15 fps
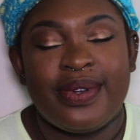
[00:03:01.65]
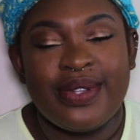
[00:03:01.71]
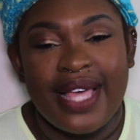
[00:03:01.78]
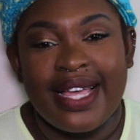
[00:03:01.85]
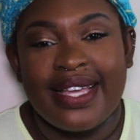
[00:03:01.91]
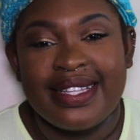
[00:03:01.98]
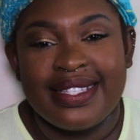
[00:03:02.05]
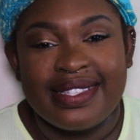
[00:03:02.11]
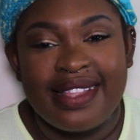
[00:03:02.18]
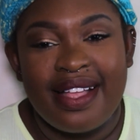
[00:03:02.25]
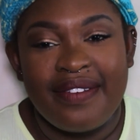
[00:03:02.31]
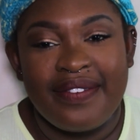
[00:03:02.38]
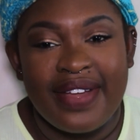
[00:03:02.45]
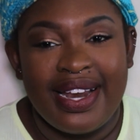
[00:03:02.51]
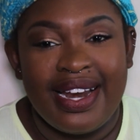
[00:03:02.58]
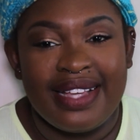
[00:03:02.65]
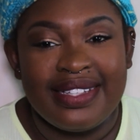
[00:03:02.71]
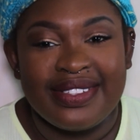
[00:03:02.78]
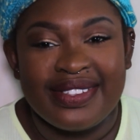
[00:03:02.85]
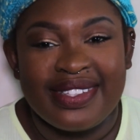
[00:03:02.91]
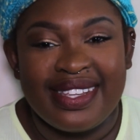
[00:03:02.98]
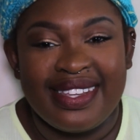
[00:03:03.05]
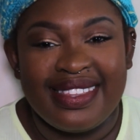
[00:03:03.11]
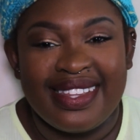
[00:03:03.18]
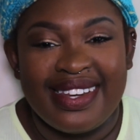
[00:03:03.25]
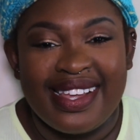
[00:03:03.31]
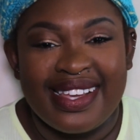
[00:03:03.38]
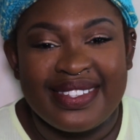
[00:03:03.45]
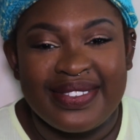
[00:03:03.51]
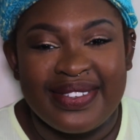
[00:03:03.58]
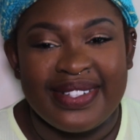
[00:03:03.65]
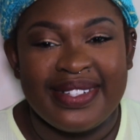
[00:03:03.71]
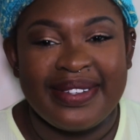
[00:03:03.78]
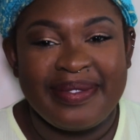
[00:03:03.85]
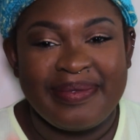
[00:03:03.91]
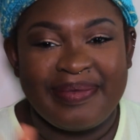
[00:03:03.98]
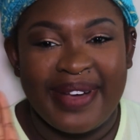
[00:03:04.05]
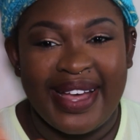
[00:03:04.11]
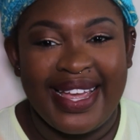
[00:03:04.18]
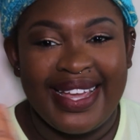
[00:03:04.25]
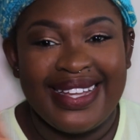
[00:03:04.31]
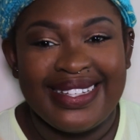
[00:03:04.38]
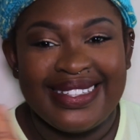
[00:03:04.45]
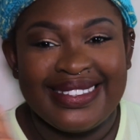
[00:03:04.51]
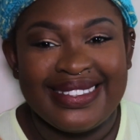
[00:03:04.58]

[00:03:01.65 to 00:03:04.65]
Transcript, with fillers: all that good stuff, and I shall see you in the next one. Bye.